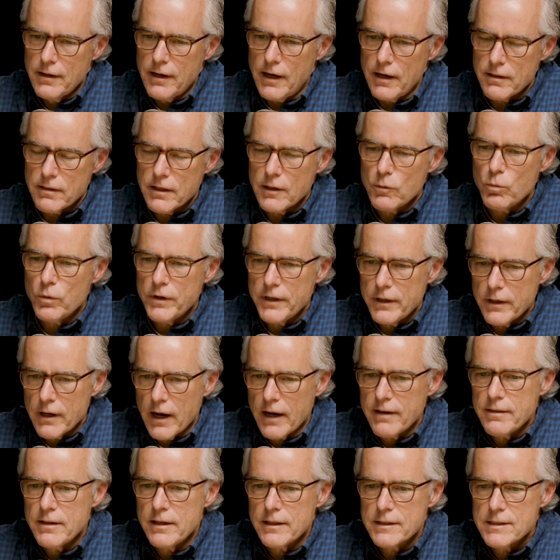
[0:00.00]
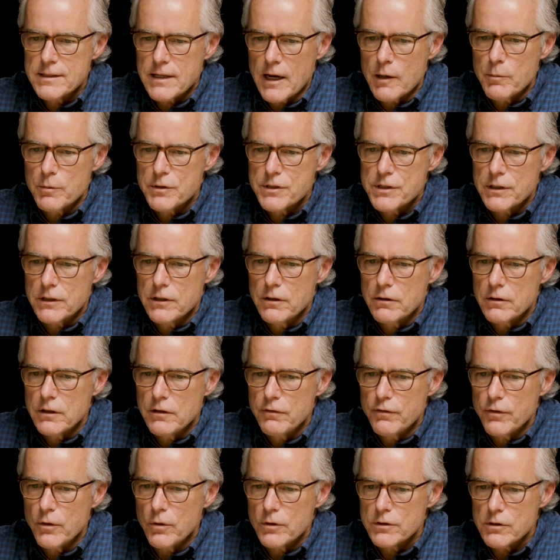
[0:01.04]
I think cybersecurity
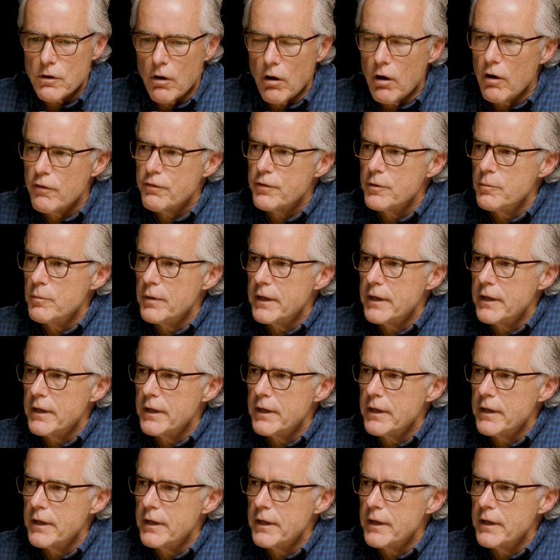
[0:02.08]
folks often